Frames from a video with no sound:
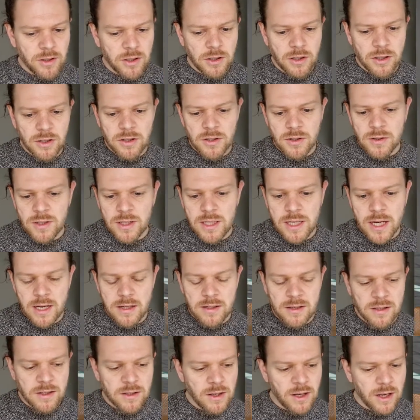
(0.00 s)
that you can do to
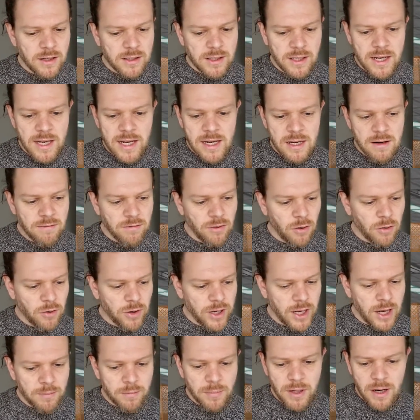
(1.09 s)
test that key
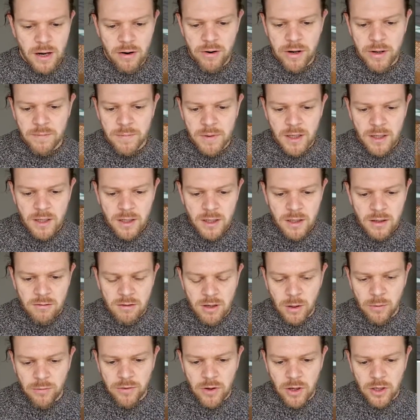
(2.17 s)
vocabulary.
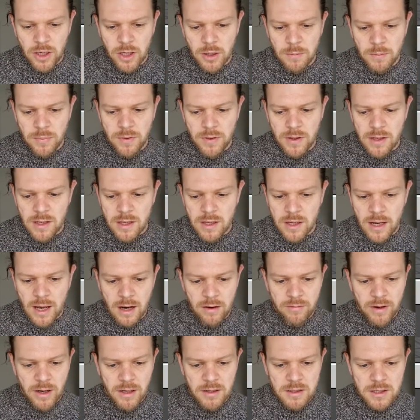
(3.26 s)
Right, we've gone up the
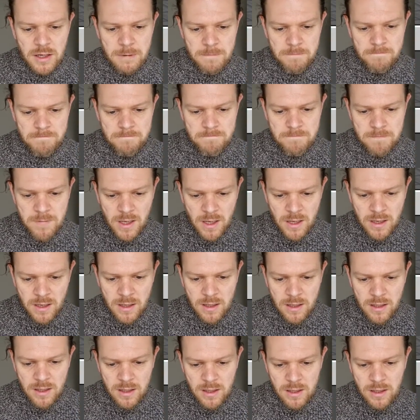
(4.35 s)
elevator
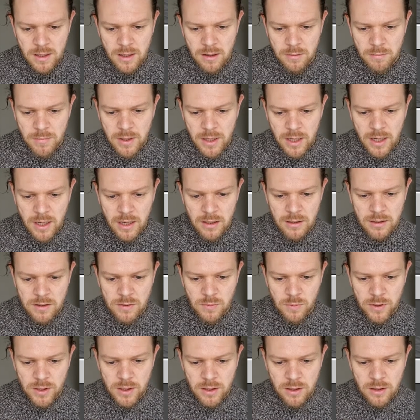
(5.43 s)
and
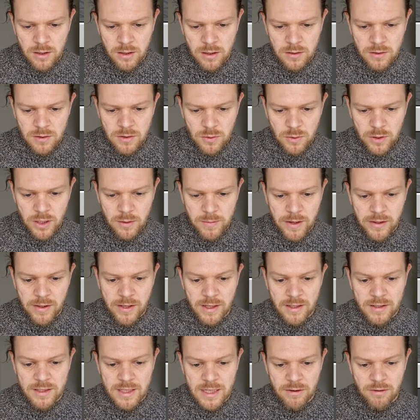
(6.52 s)
we are talking about the
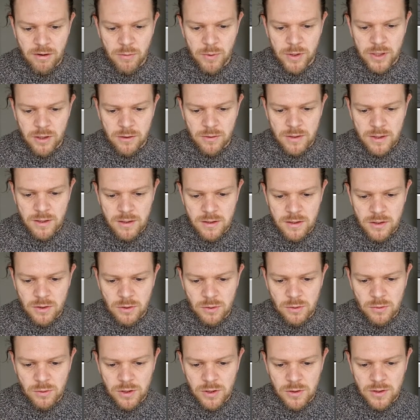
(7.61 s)
exterior windows. This is
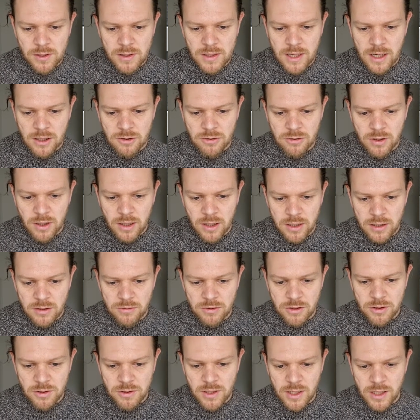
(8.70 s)
cool. Uses natural light to
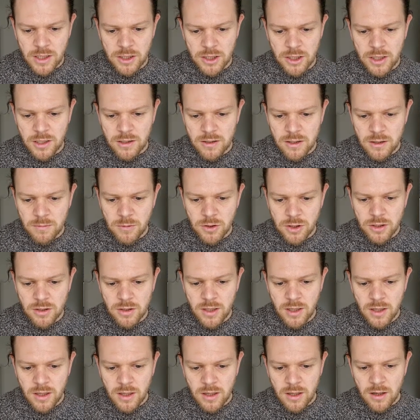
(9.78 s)
reduce the energy
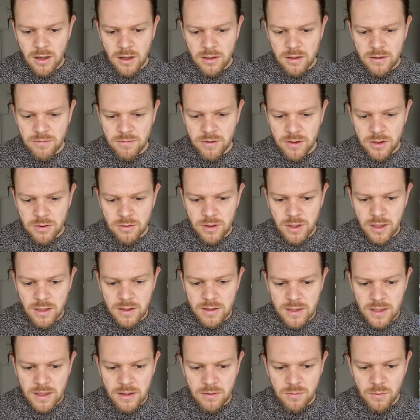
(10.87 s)
consumption, artificial
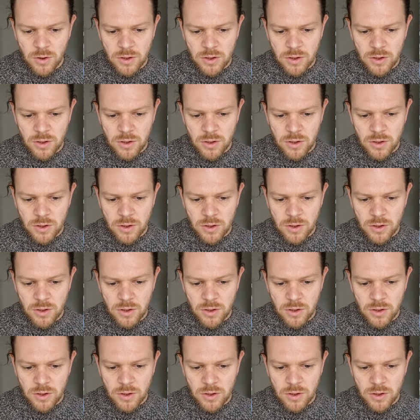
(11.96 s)
lights, and